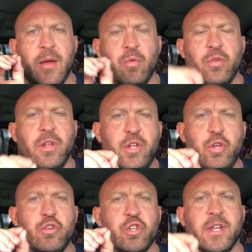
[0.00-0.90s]
will
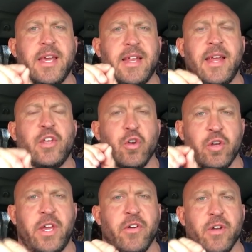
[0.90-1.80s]
usually get a
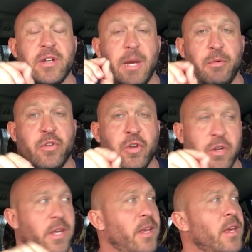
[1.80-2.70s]
turkey or a double
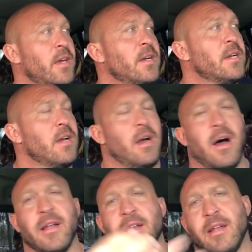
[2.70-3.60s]
turkey
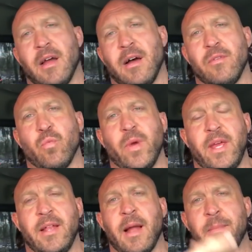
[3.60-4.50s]
on
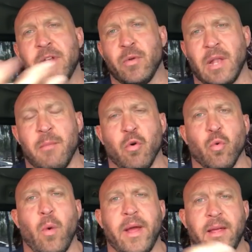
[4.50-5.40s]
wheat. I've been doing a lot
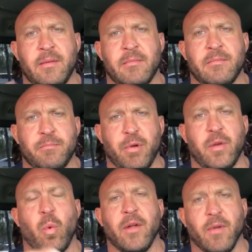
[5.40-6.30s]
more white
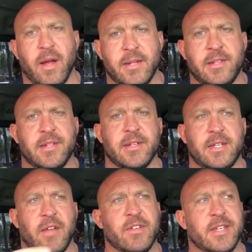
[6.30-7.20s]
bread, white rice, and
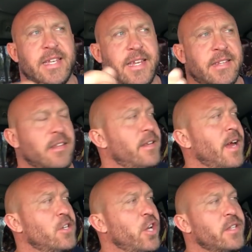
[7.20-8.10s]
stuff because it's easily
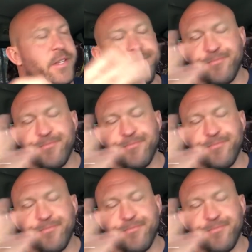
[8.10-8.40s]
digested.